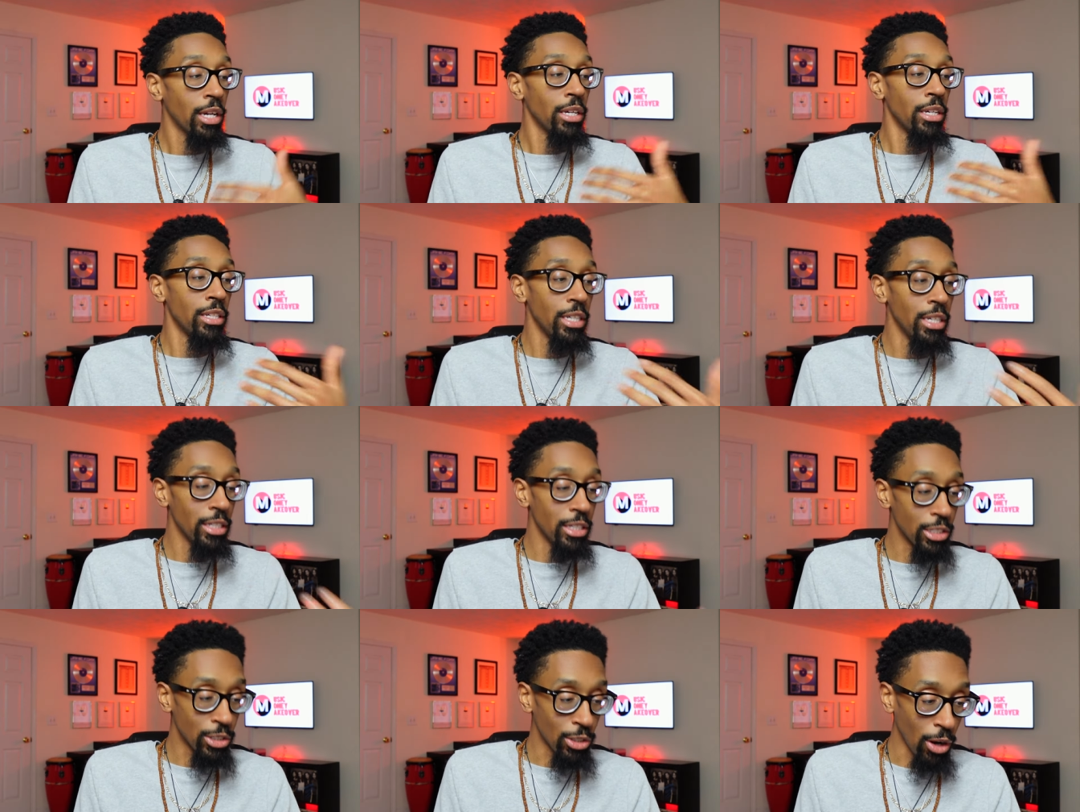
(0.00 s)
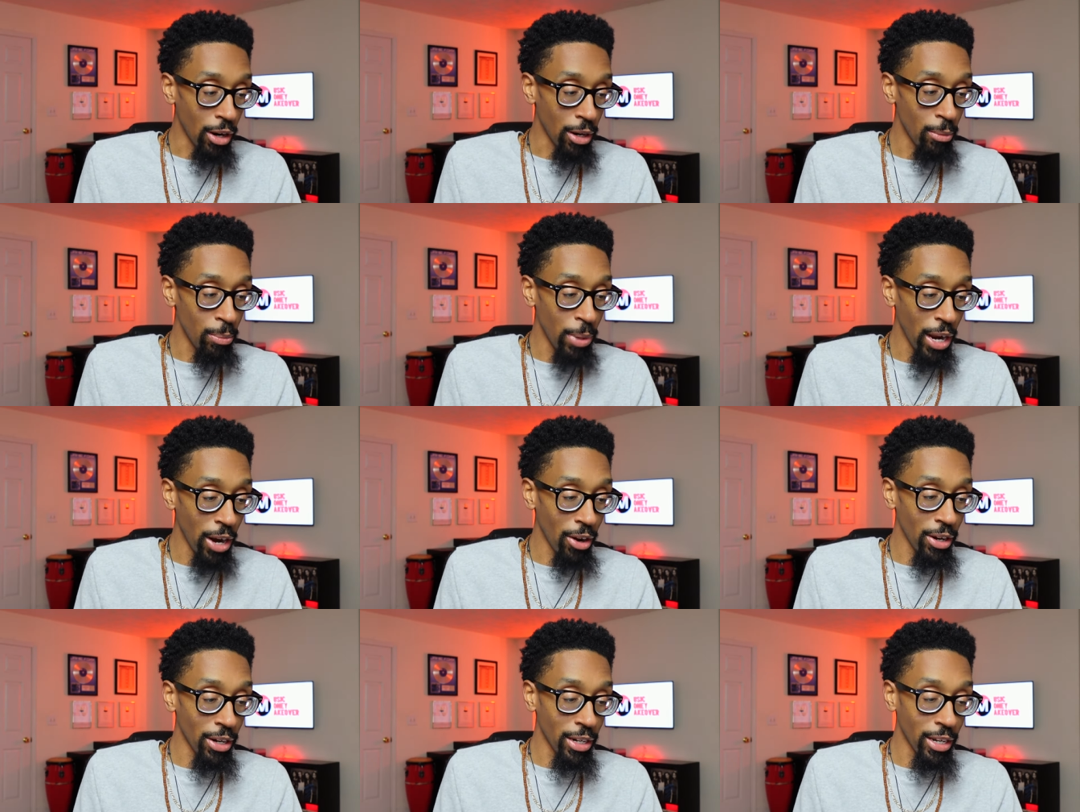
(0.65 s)
you need to start a
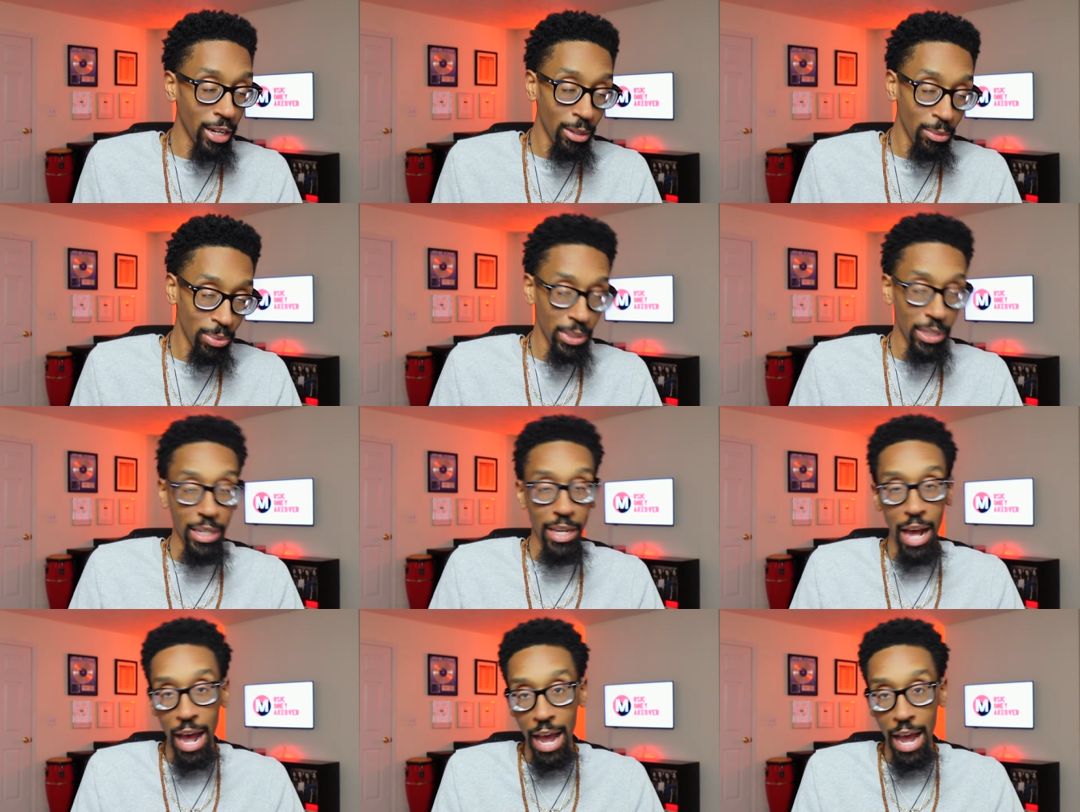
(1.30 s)
parent company,